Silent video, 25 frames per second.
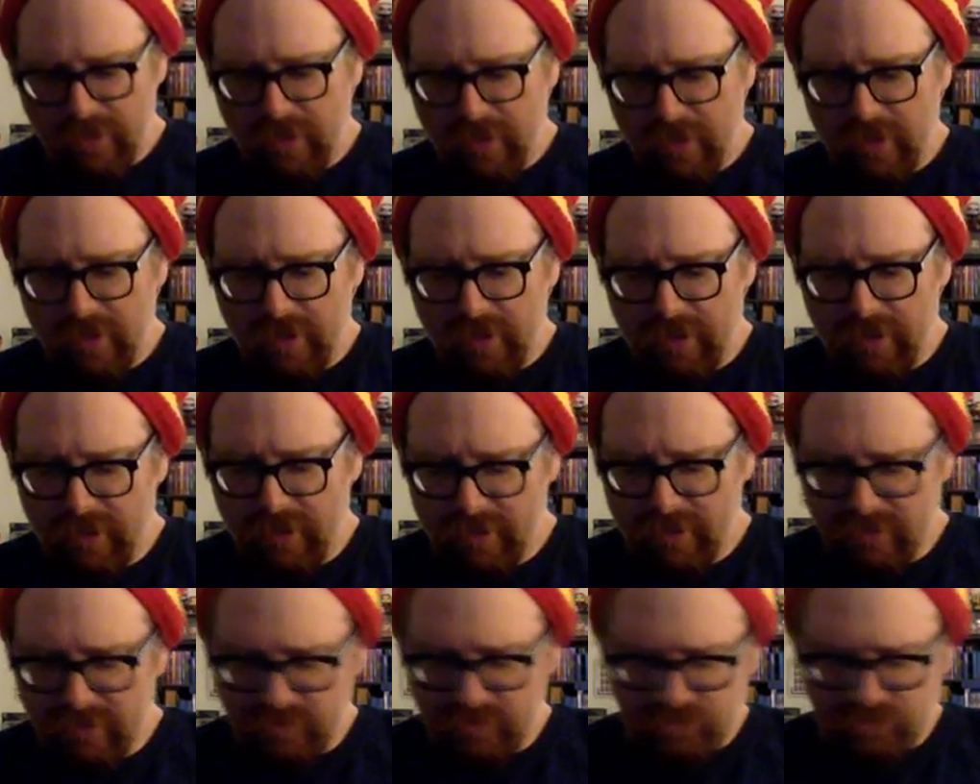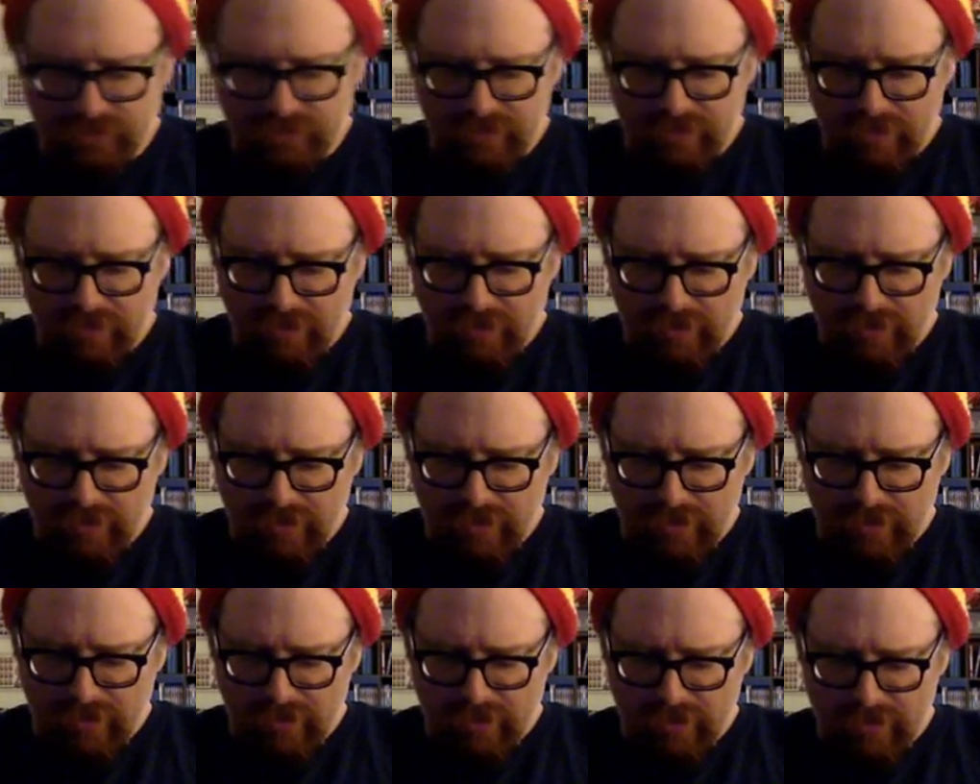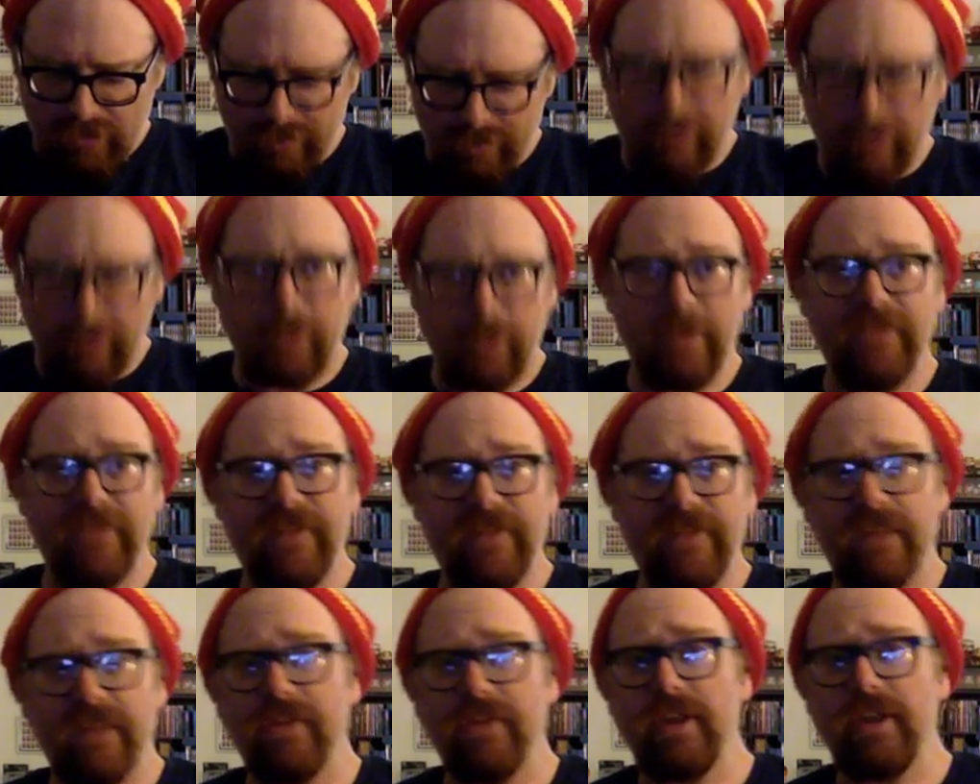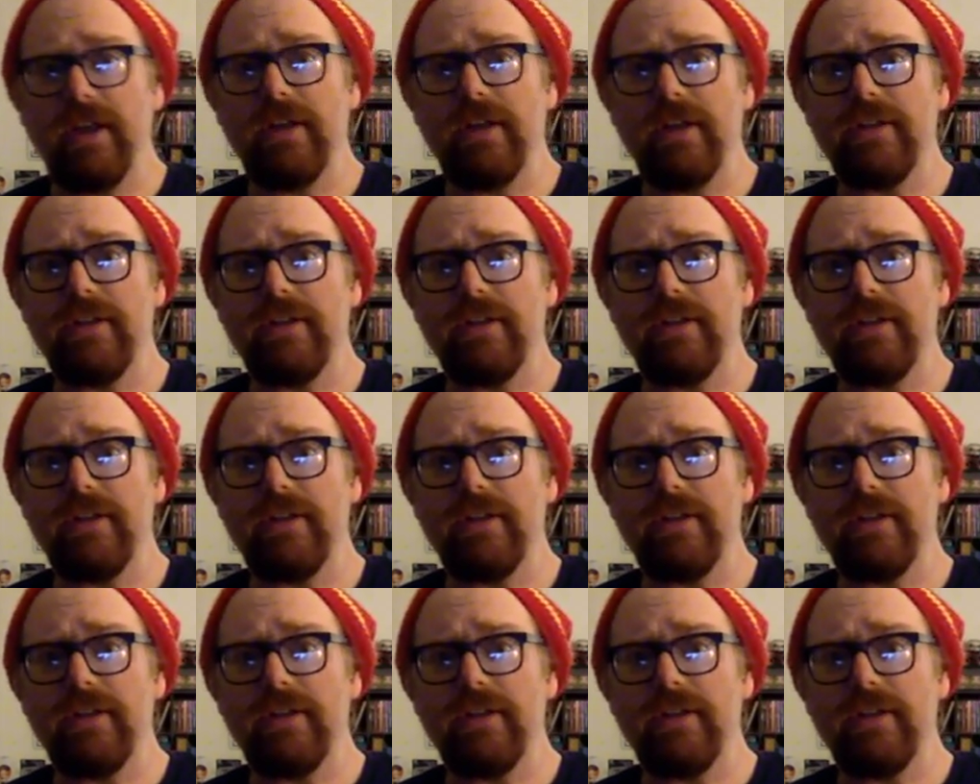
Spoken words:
is probably my favorite character